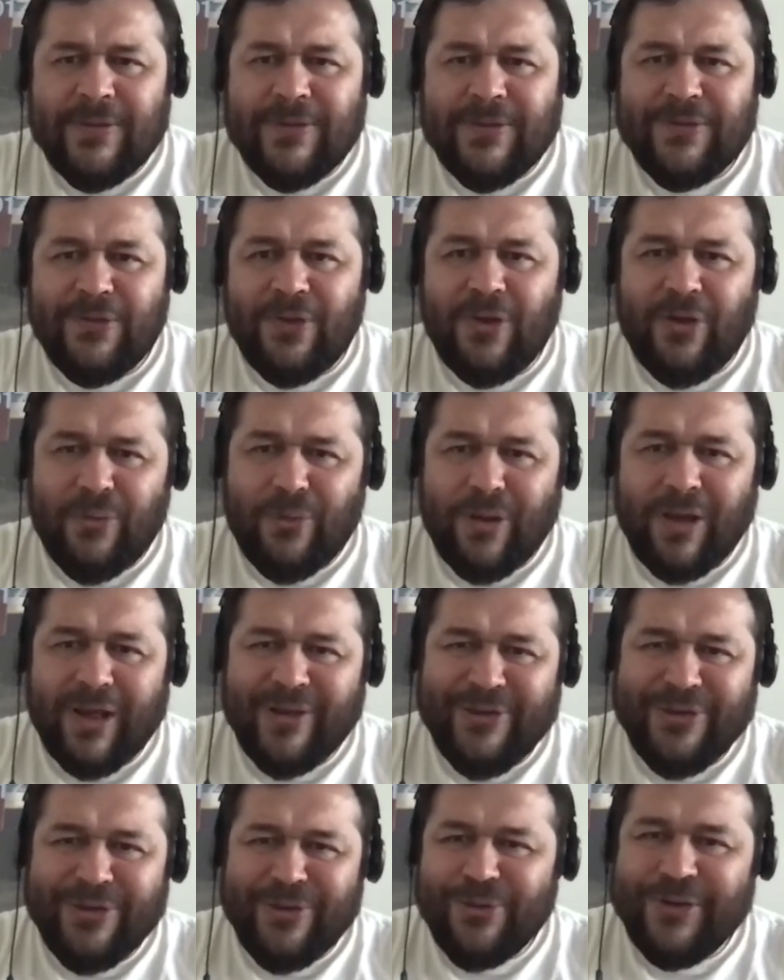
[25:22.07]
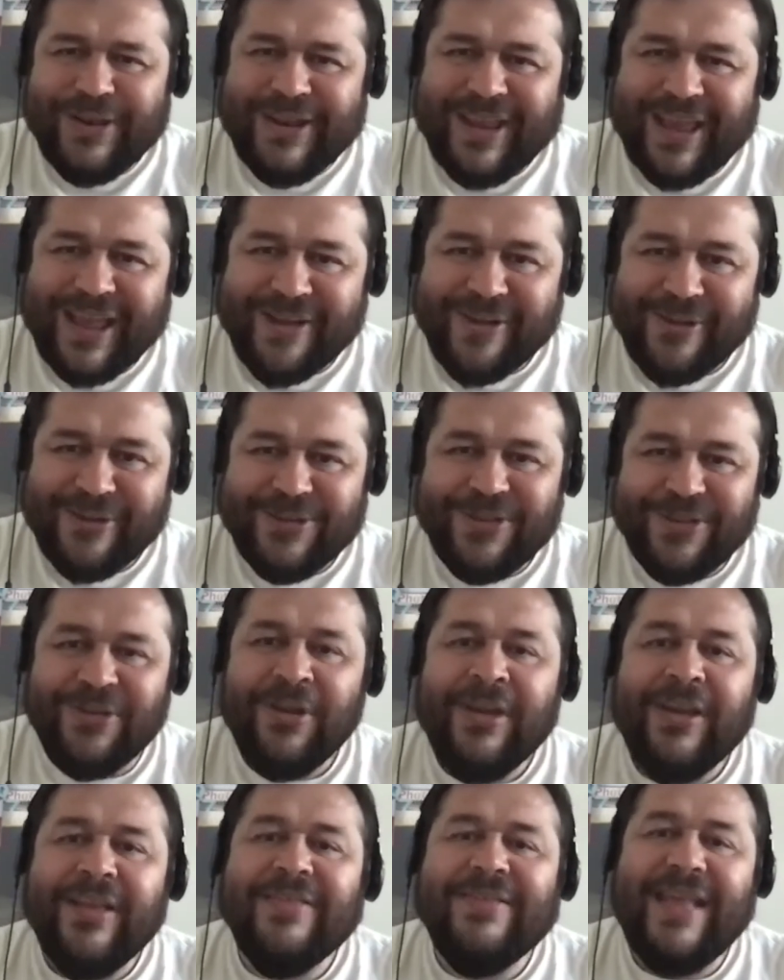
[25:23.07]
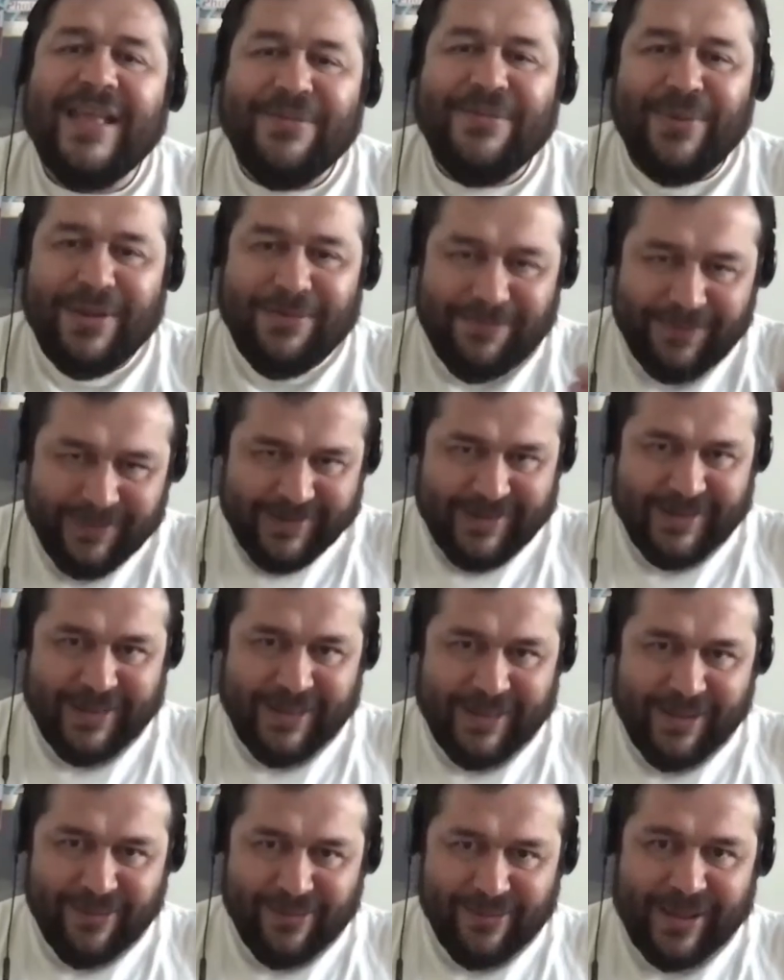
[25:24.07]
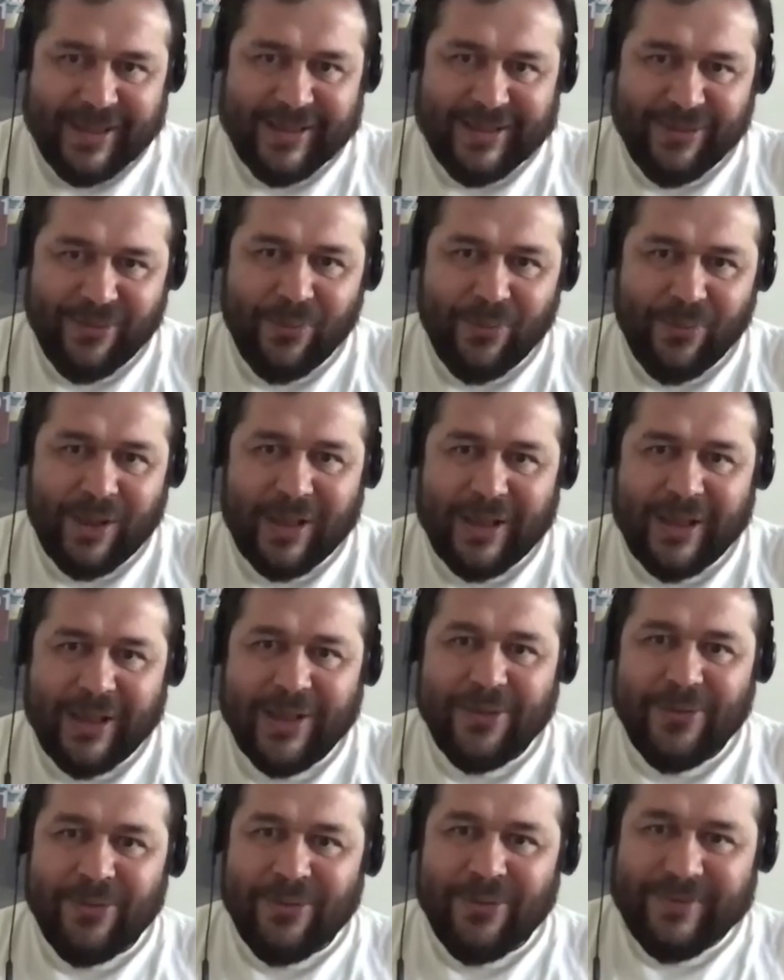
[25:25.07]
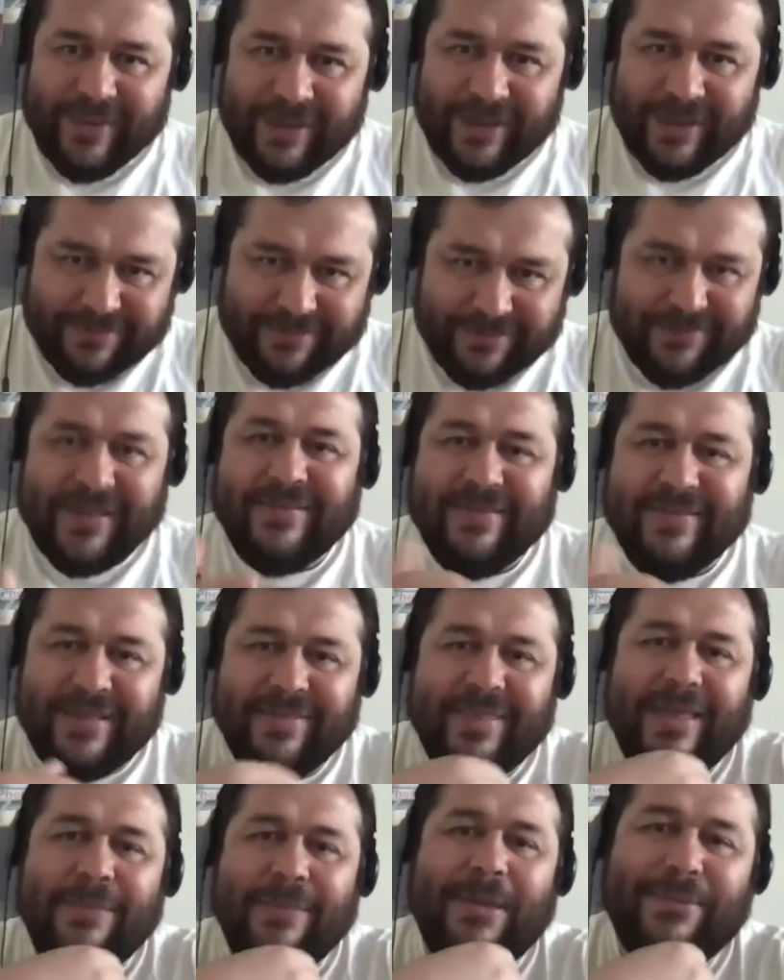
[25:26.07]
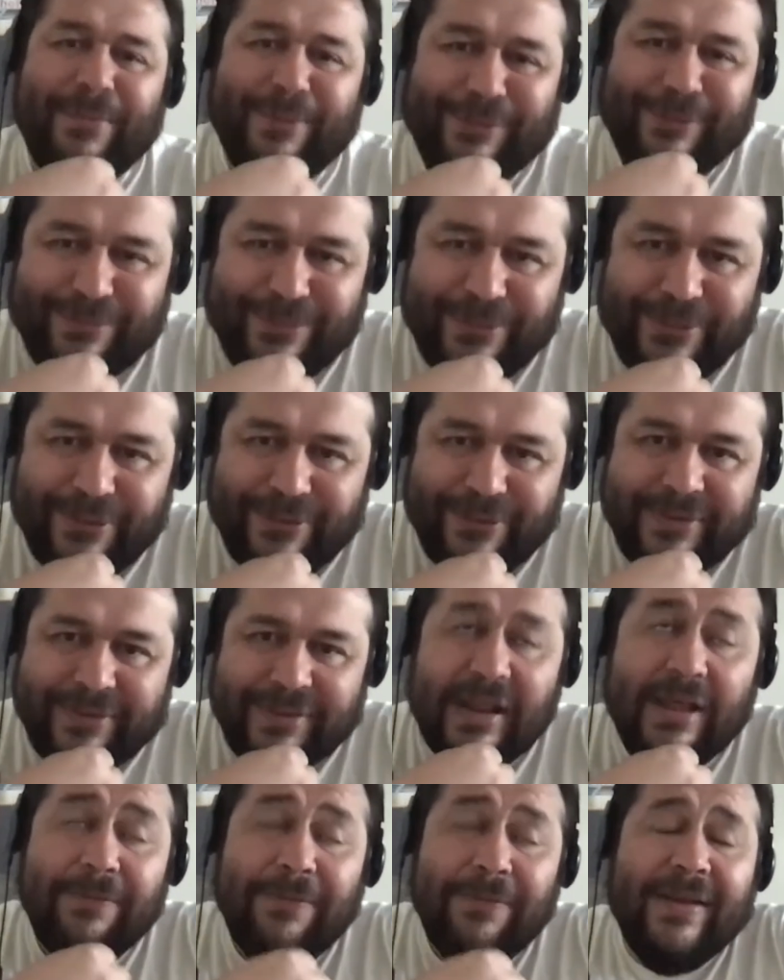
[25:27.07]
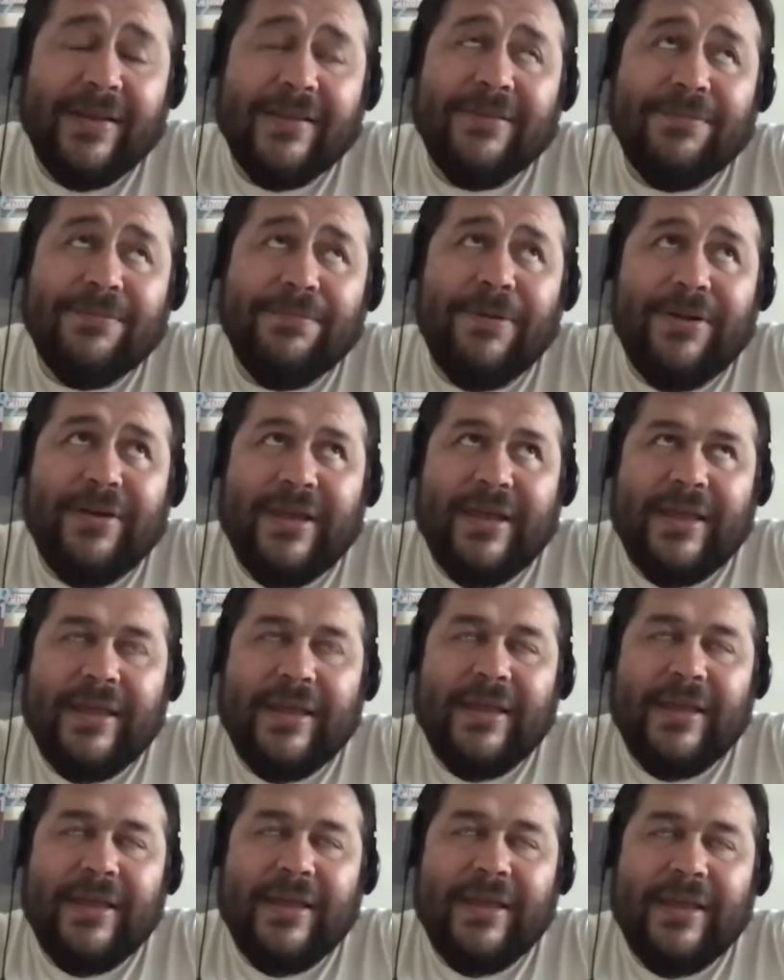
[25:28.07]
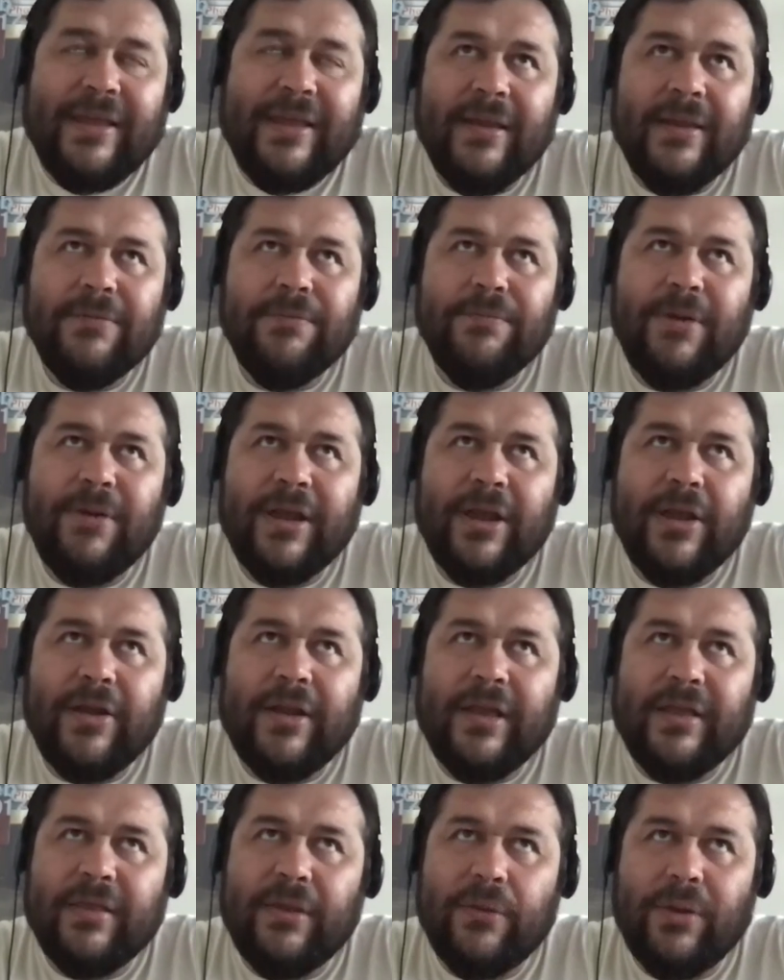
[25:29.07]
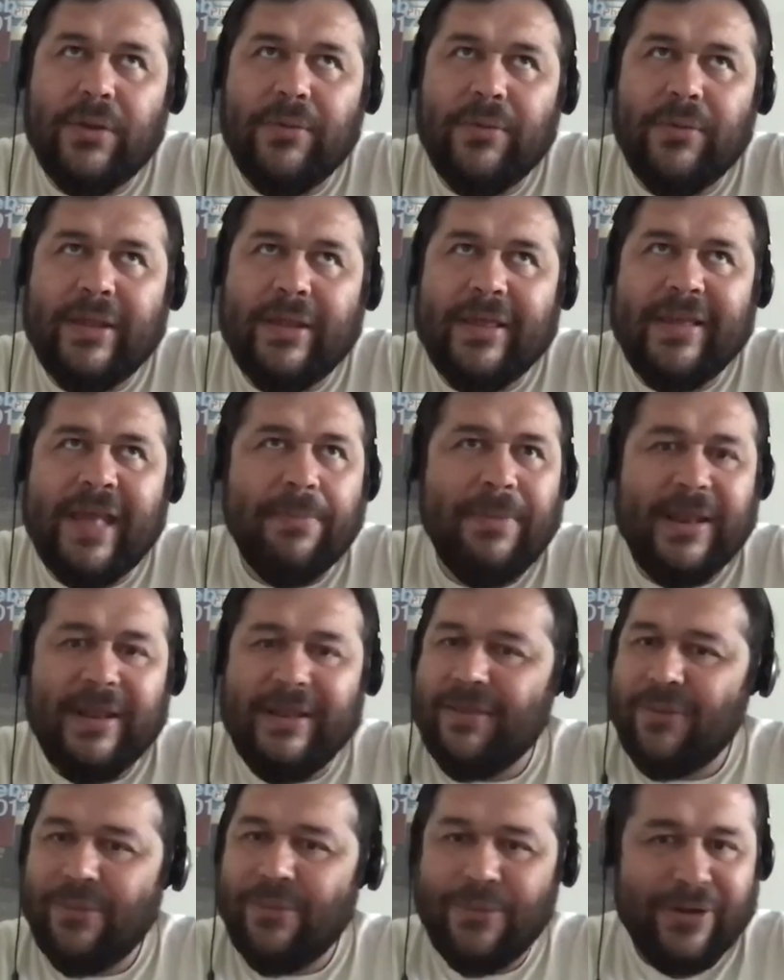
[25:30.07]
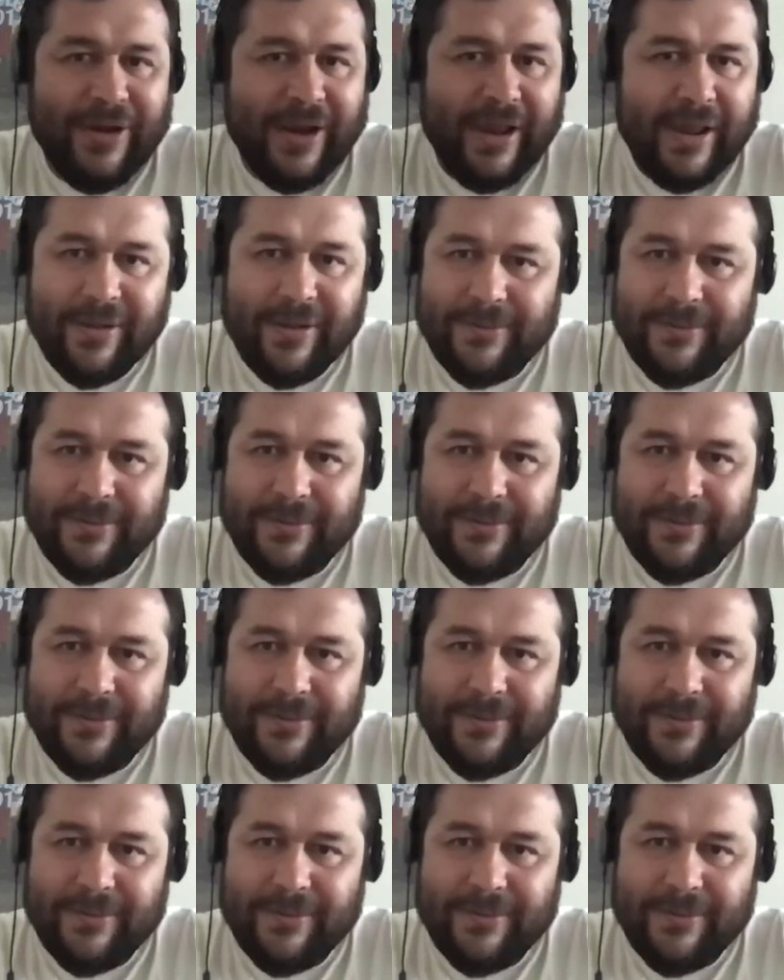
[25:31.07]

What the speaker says: So how do you do it now? So that's what I'm thinking now. Like how that's the theme I'm exploring, and I think it's very connected with what is happening in the world now.